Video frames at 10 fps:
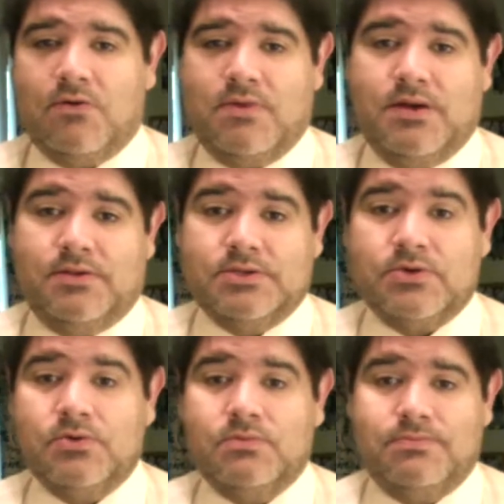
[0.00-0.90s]
around
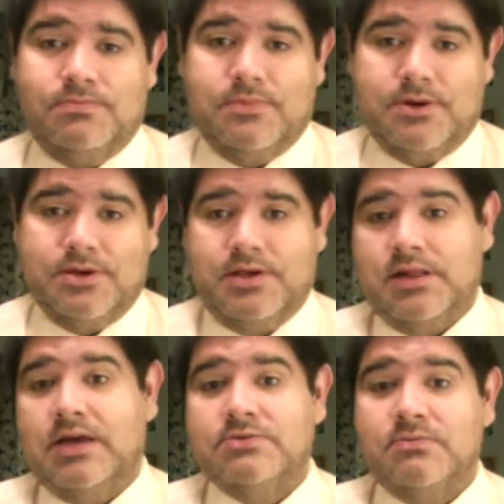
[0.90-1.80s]
the
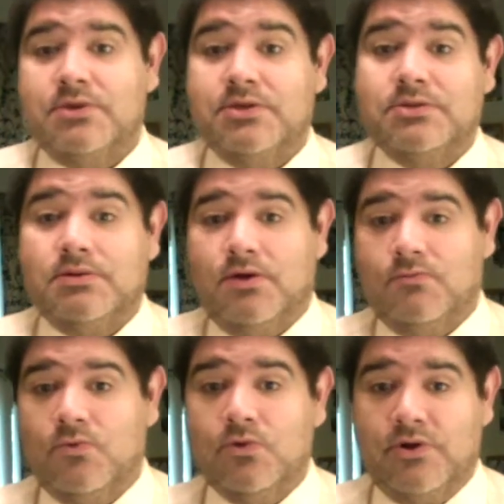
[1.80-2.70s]
classroom with a
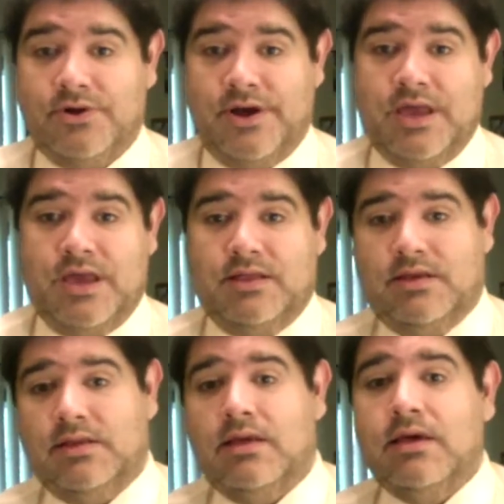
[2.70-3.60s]
ruler in her hand
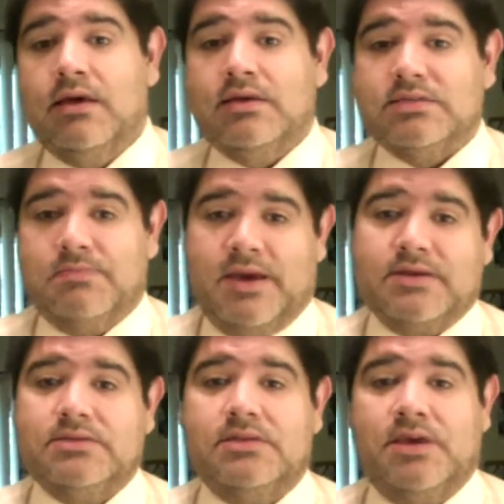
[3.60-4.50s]
and smack
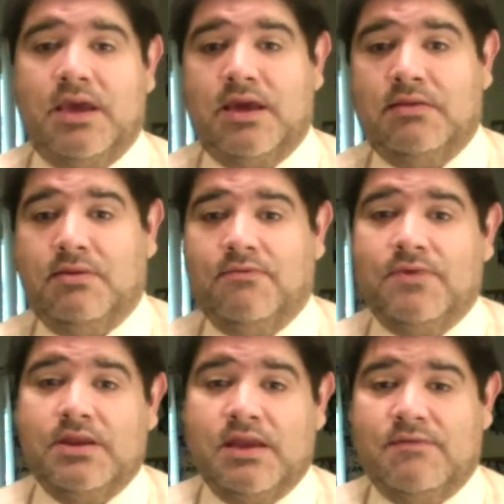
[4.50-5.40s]
us in the hand if we
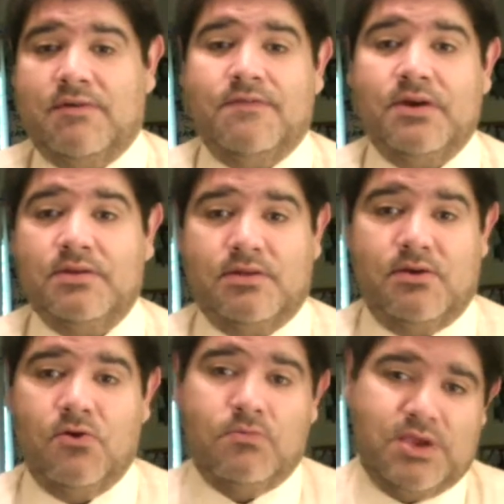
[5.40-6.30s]
didn't have our fingers on the
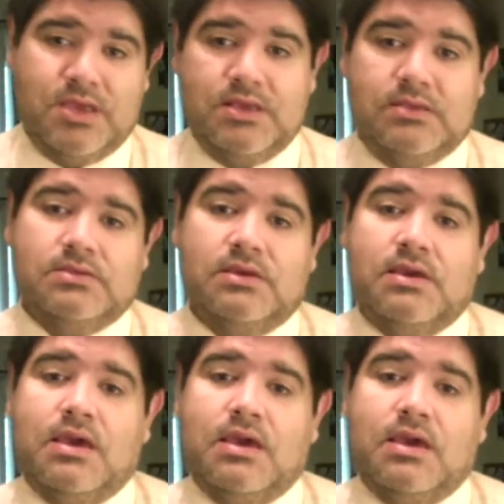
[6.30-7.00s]
home keys.